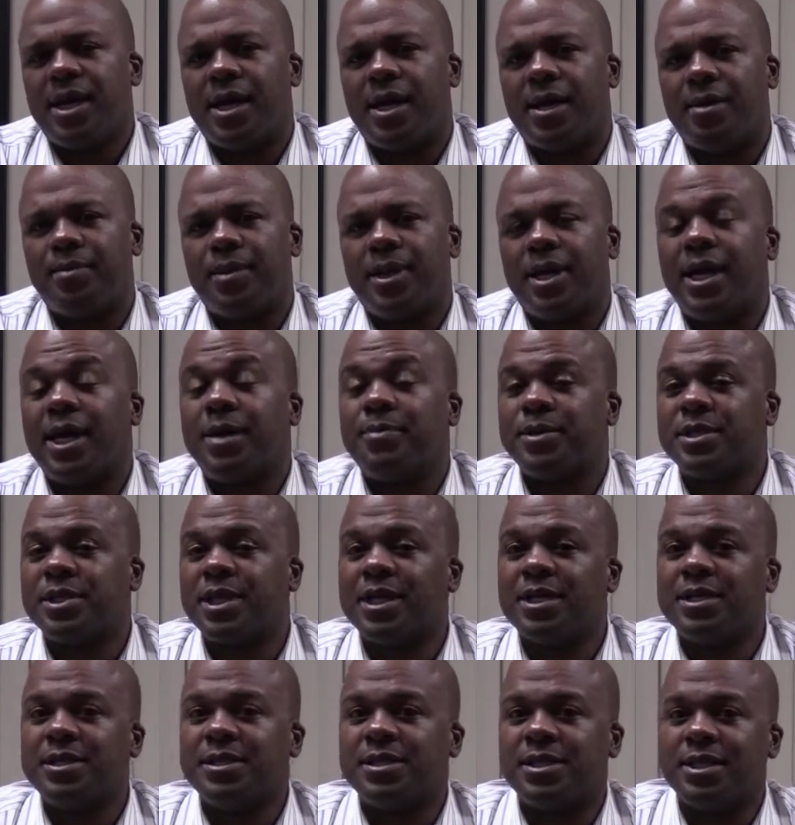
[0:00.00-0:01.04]
Um,
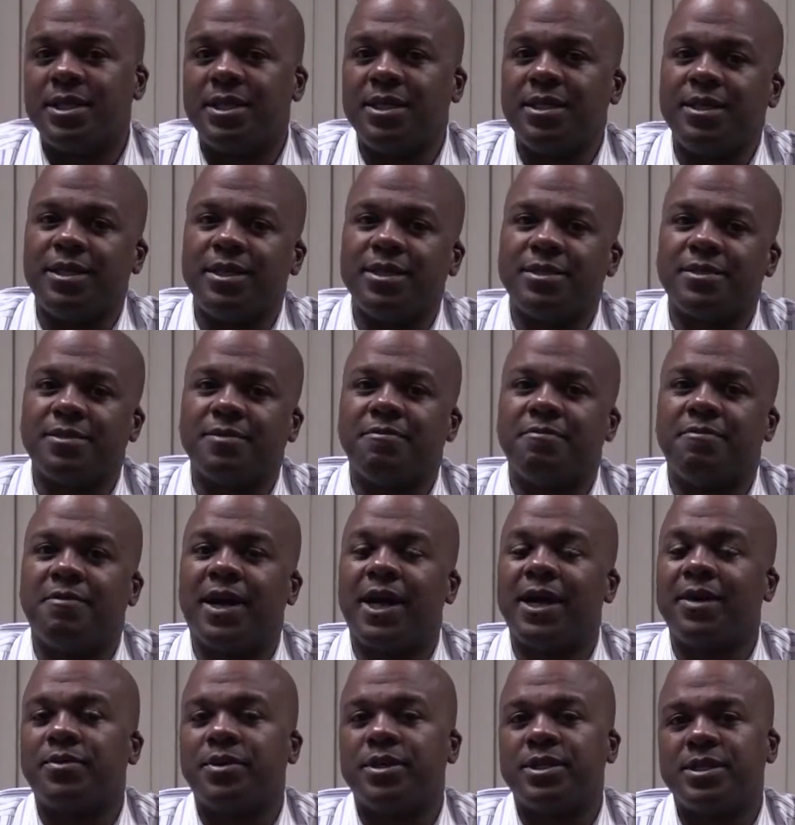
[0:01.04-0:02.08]
hepatitis C is a
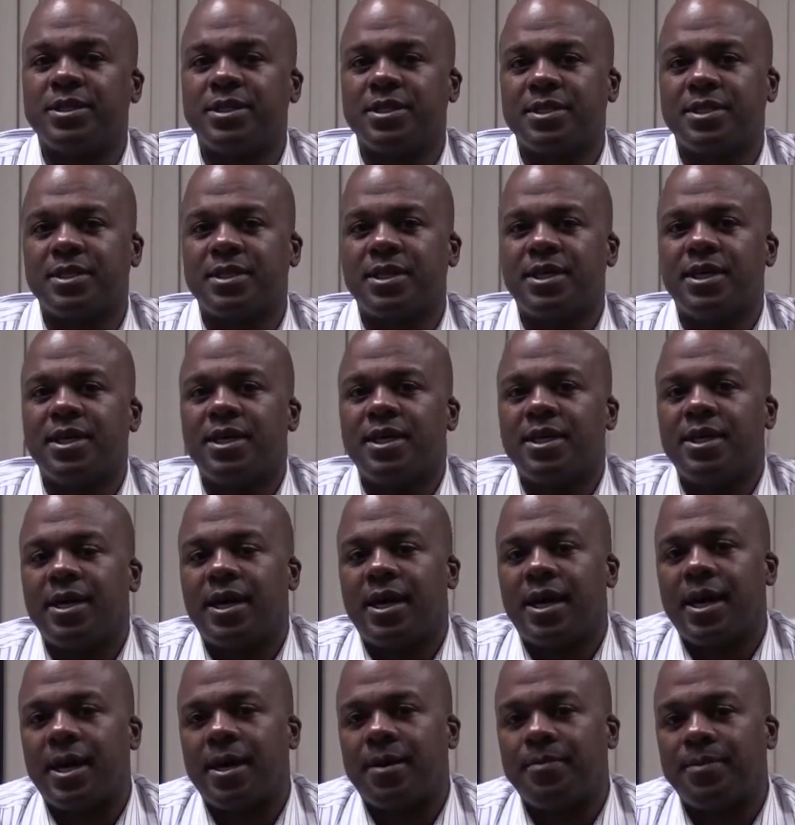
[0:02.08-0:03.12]
virus
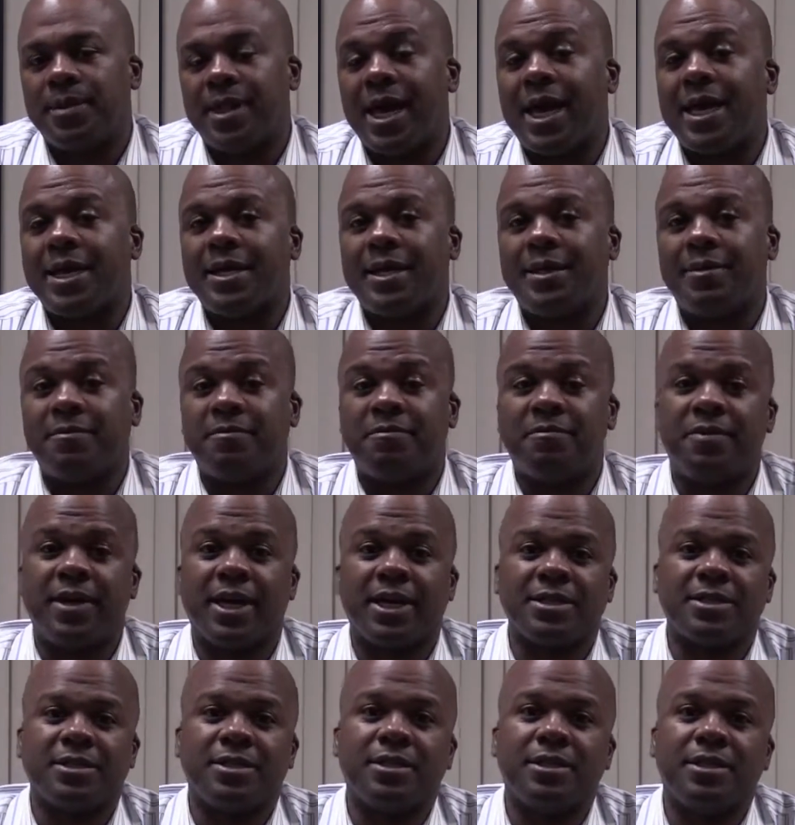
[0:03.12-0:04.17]
um, that
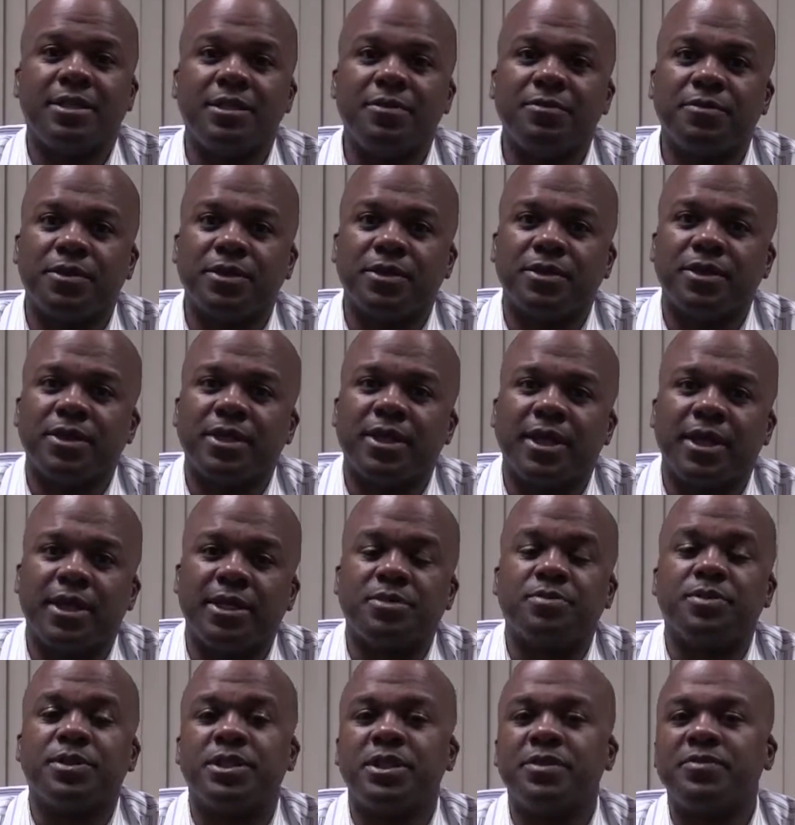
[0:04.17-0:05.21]
infects the liver, and
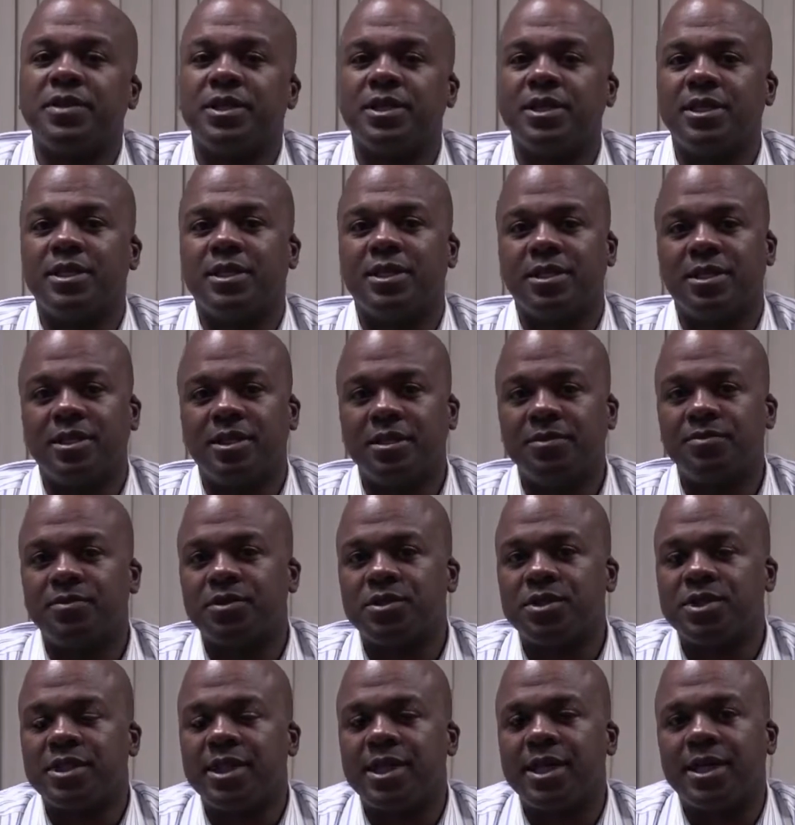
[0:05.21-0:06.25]
specifically the liver
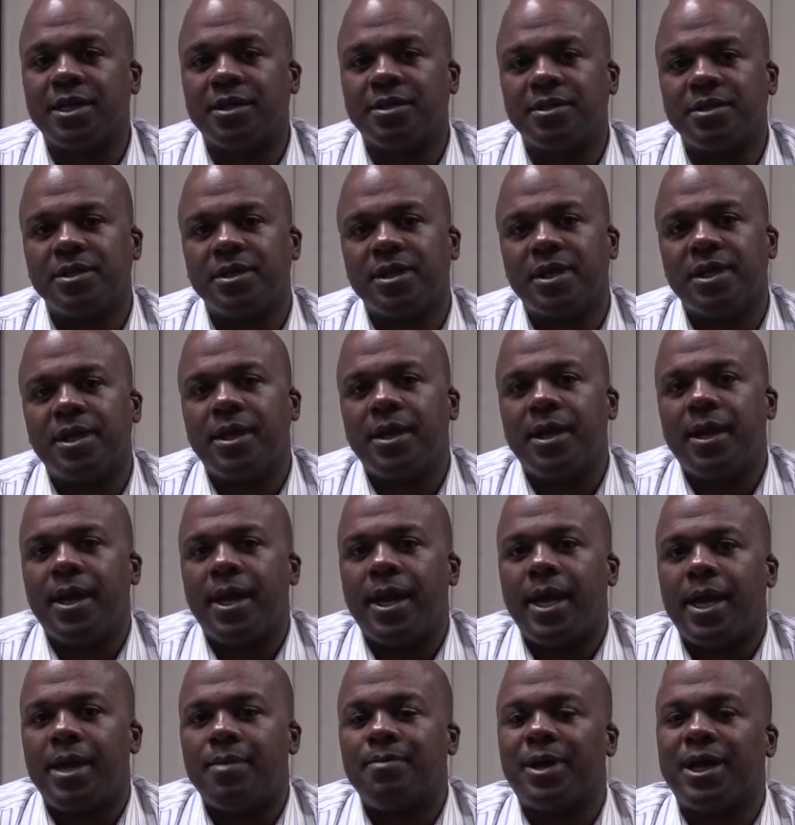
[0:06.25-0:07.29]
cell.
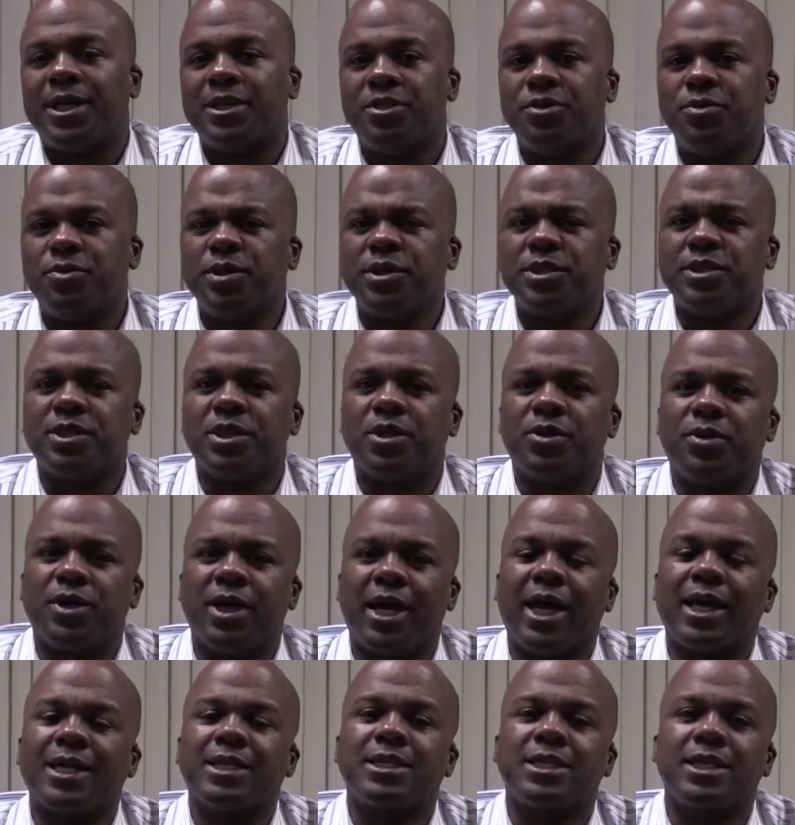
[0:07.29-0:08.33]
And by doing so, it
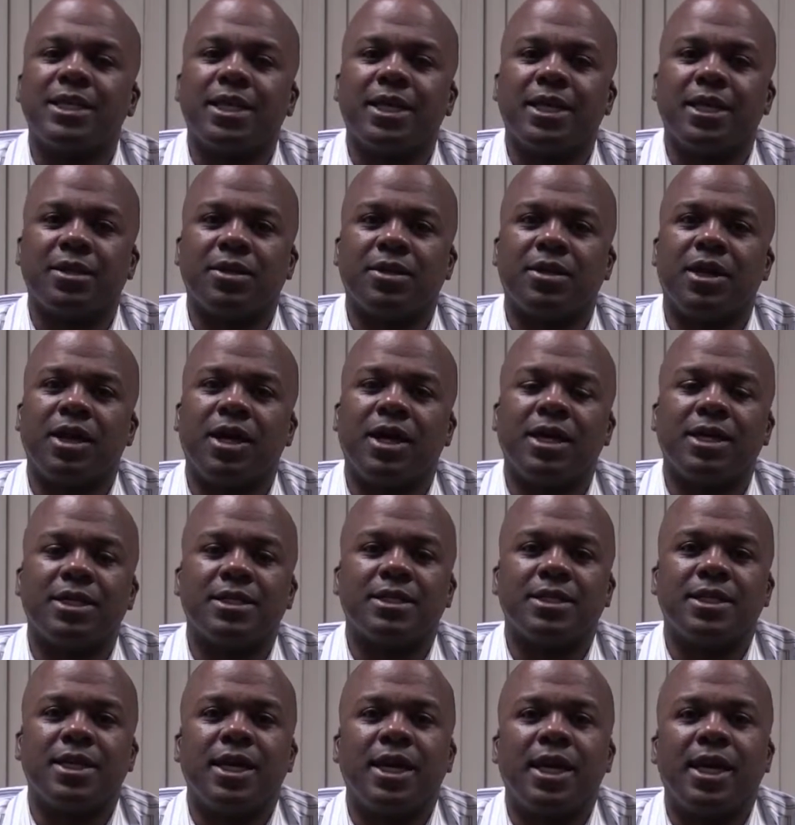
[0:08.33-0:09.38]
actually can
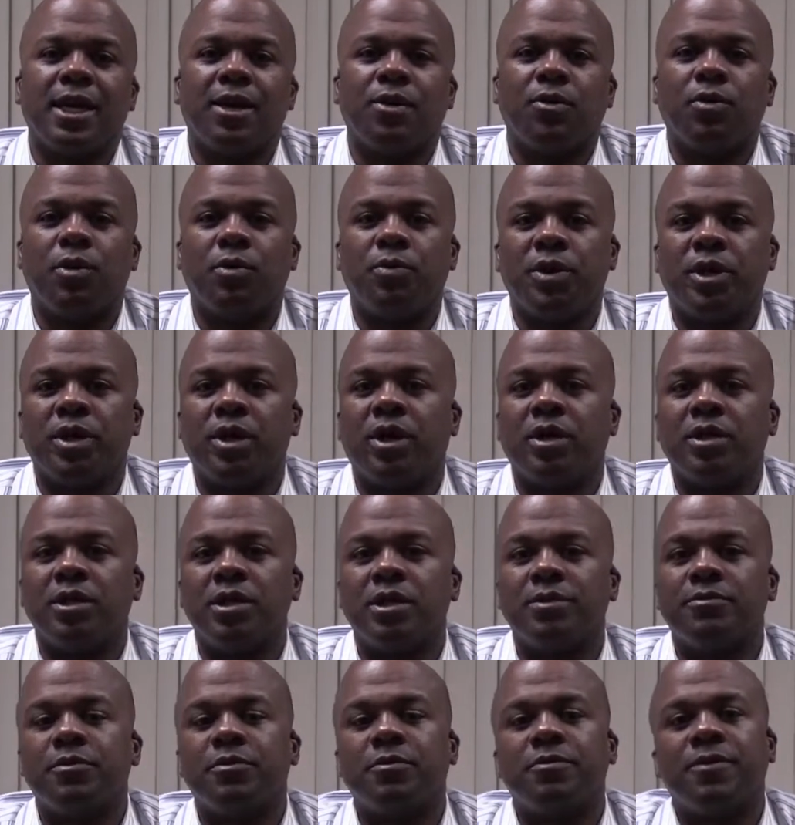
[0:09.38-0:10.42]
cause what we call
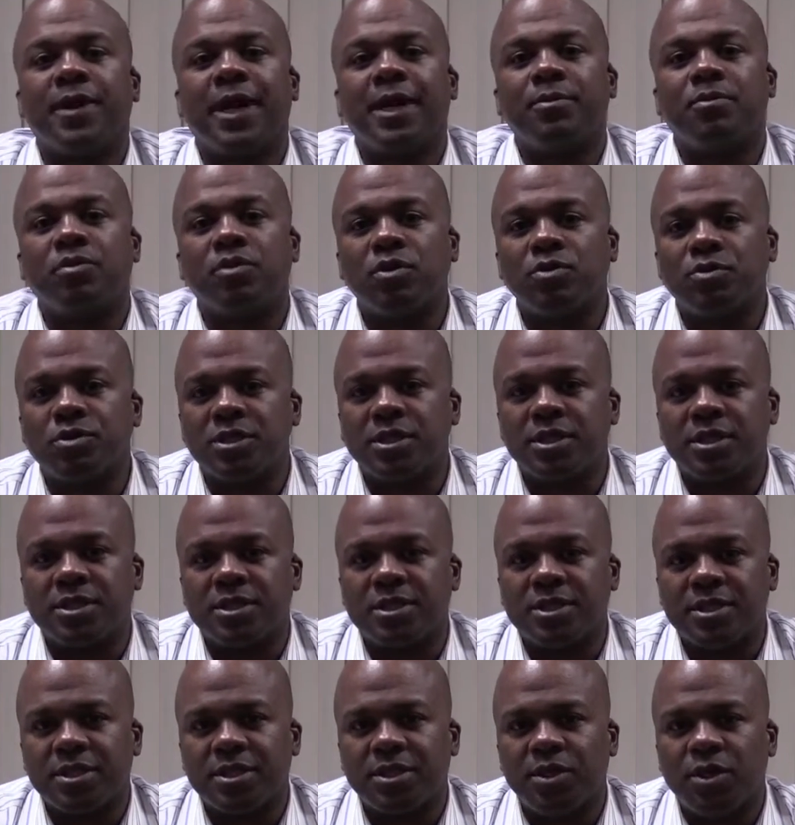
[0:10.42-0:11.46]
liver
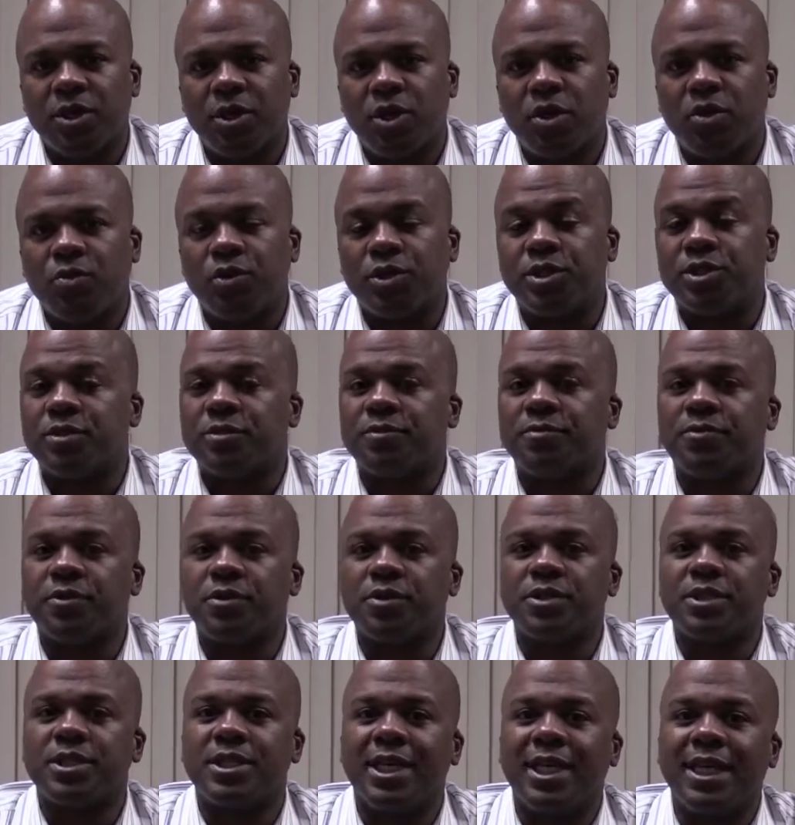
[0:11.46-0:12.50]
fibrosis, which are the
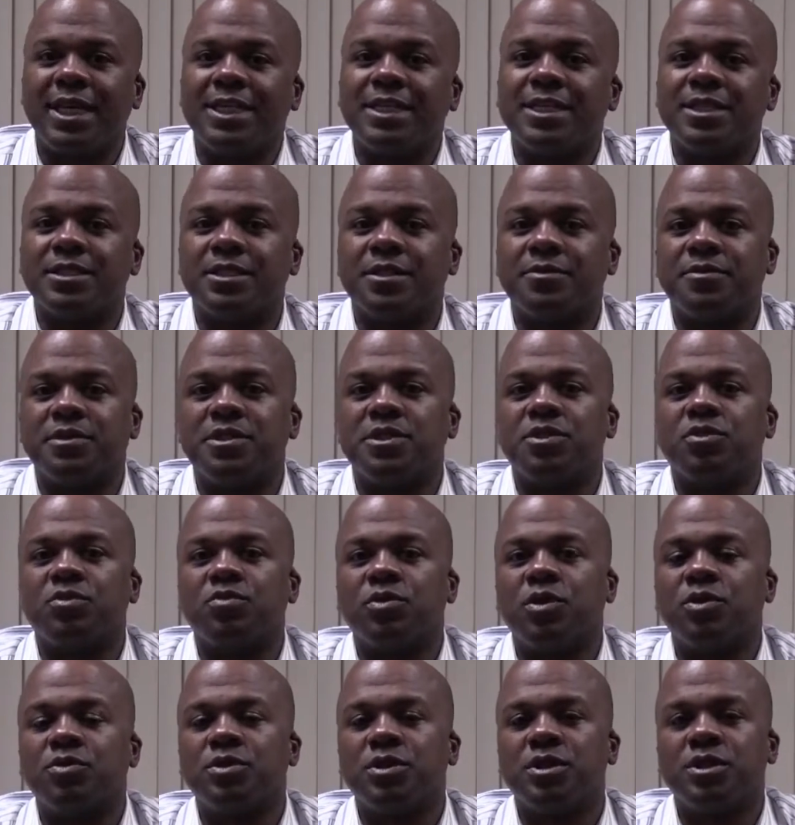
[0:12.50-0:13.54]
first stages of
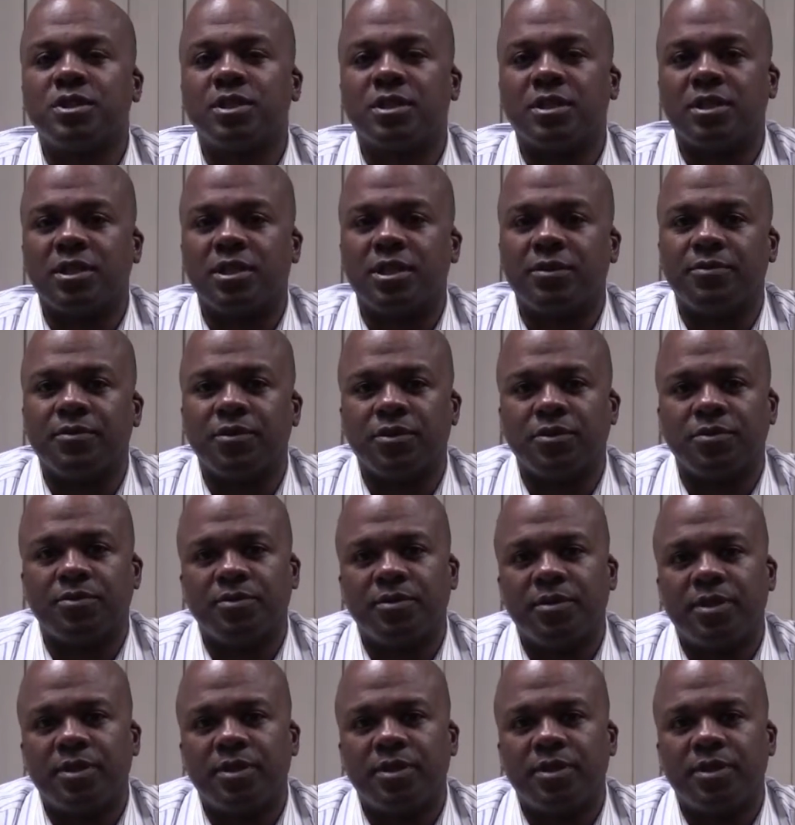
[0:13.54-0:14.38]
cirrhosis of the liver.